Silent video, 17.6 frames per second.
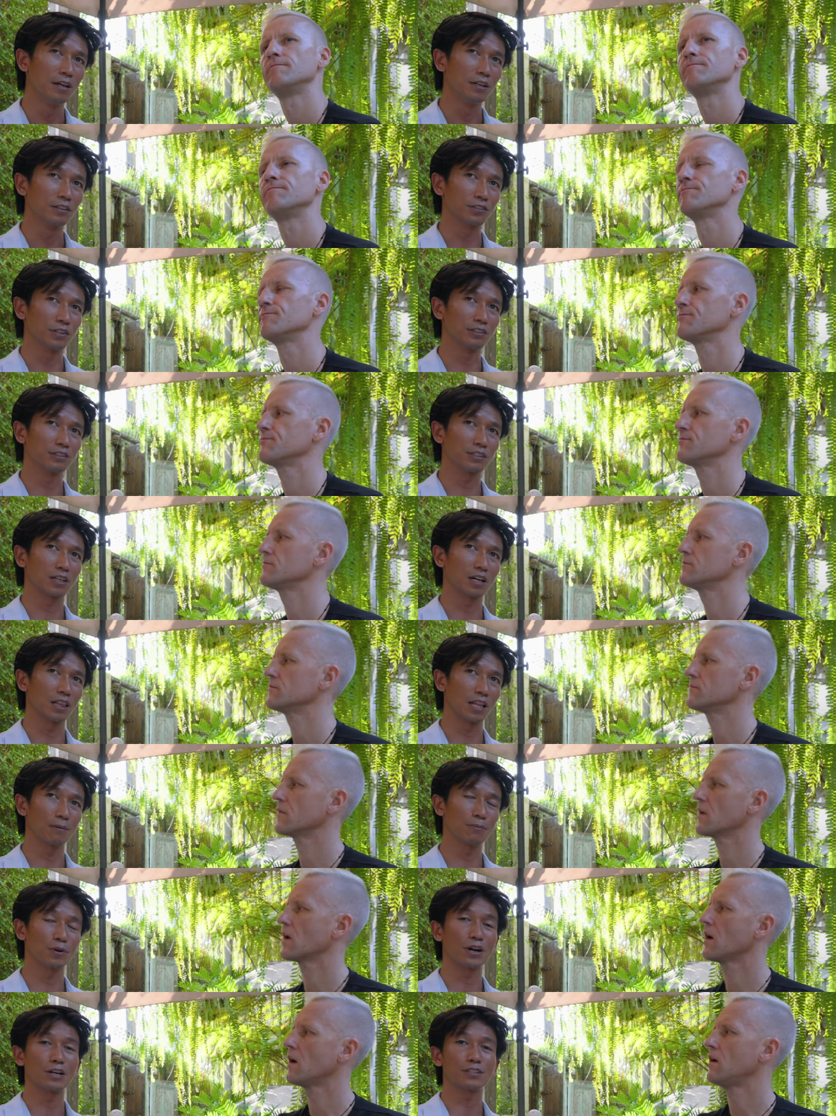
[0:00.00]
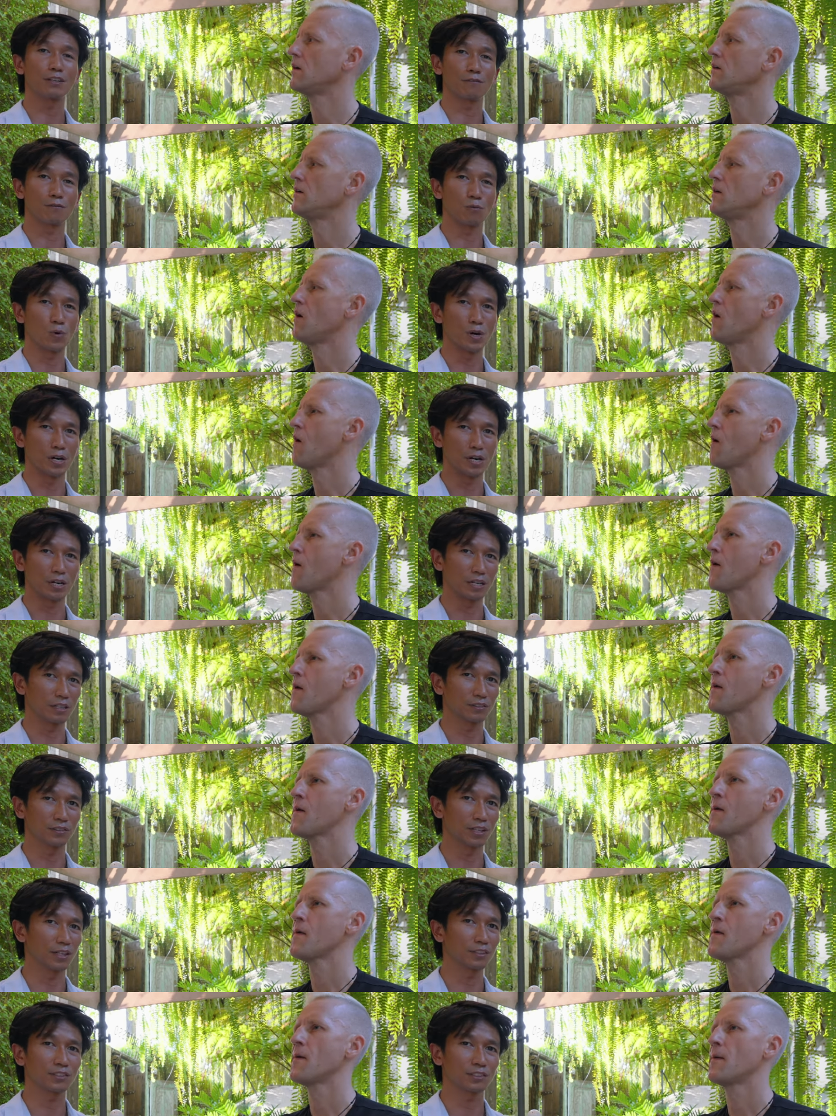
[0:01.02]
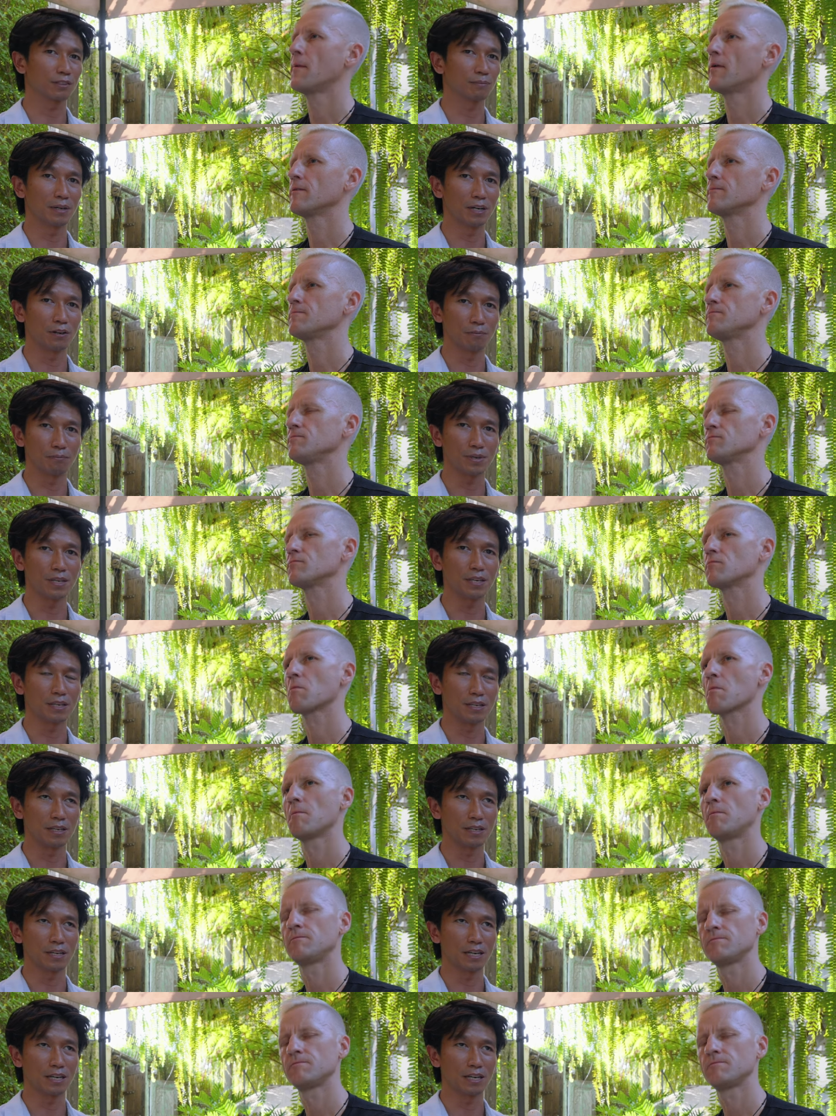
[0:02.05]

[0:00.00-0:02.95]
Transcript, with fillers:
Speaker 1: So it's a collaborative work. It's not just about me.